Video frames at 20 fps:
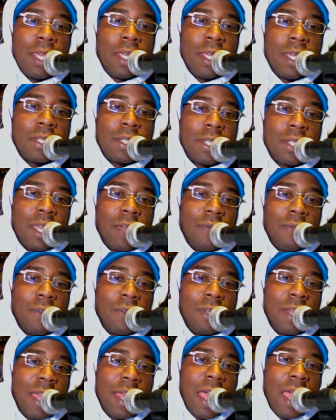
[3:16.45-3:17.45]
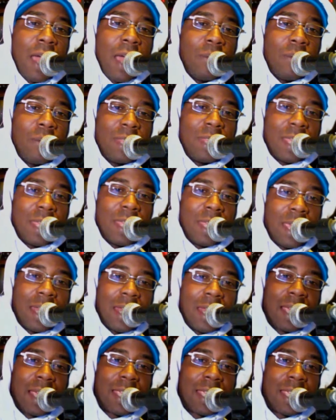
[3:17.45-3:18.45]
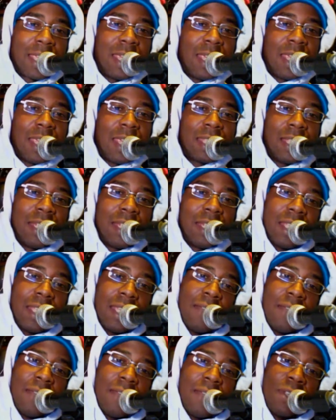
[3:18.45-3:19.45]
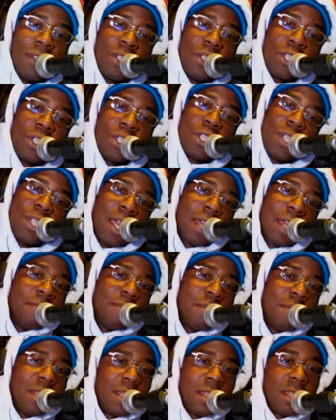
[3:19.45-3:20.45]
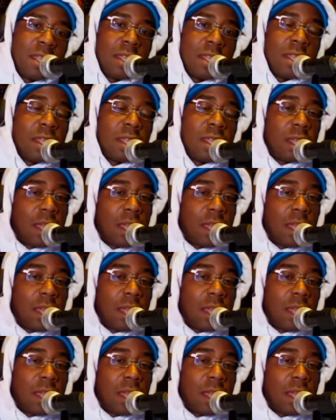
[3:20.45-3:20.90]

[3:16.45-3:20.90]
'Cause every now and then I kick the living shit out of me.